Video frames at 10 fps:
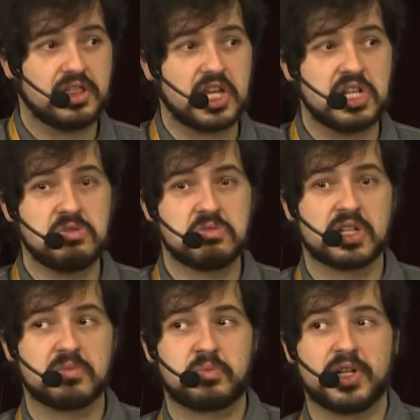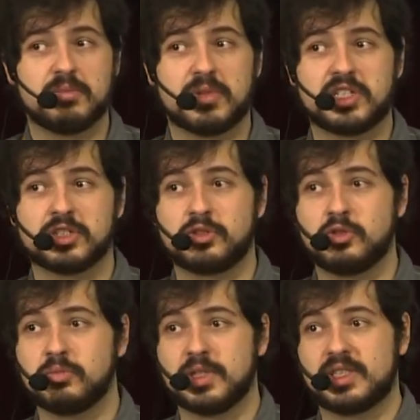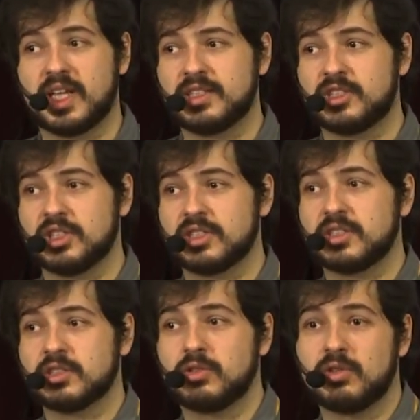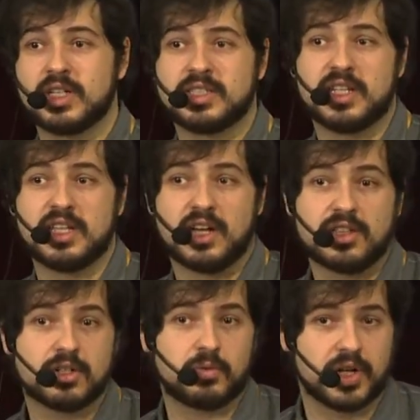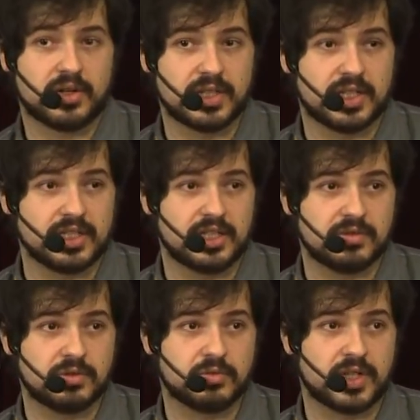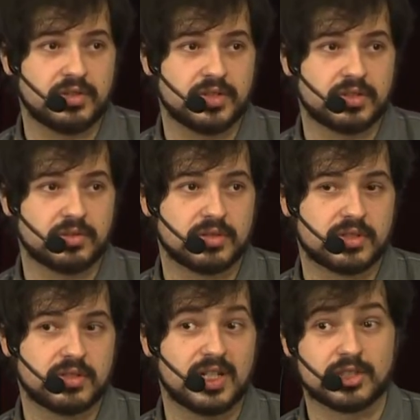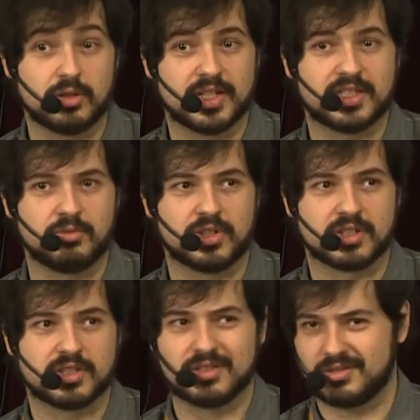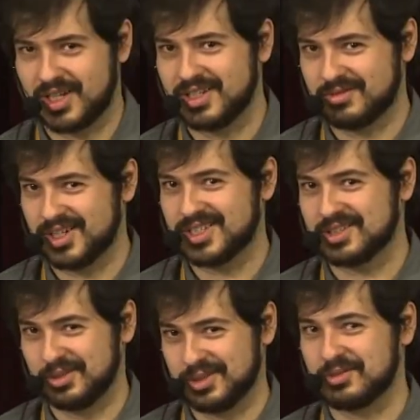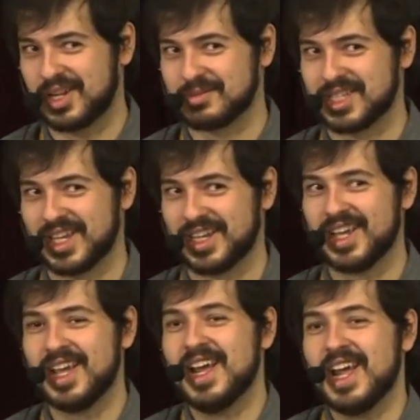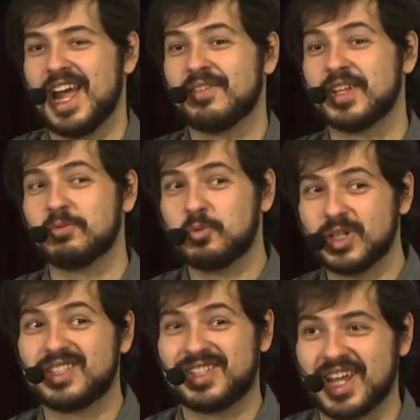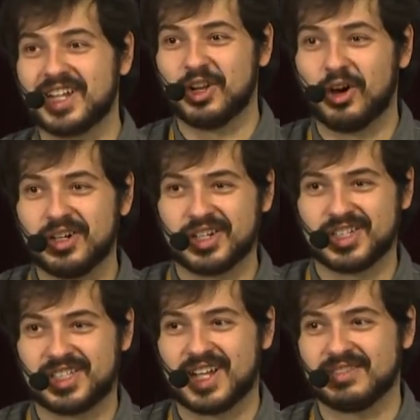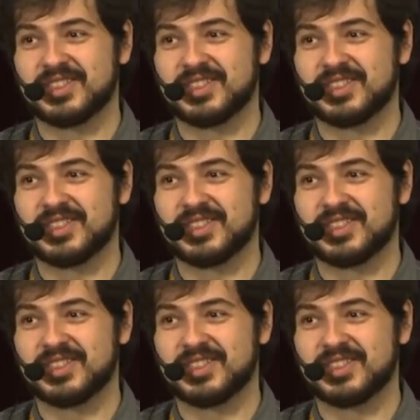then you can pretty much assume it takes just as long as any other query that gives you 20 results, as long as it works, right? So you see what I'm saying? If it would take longer than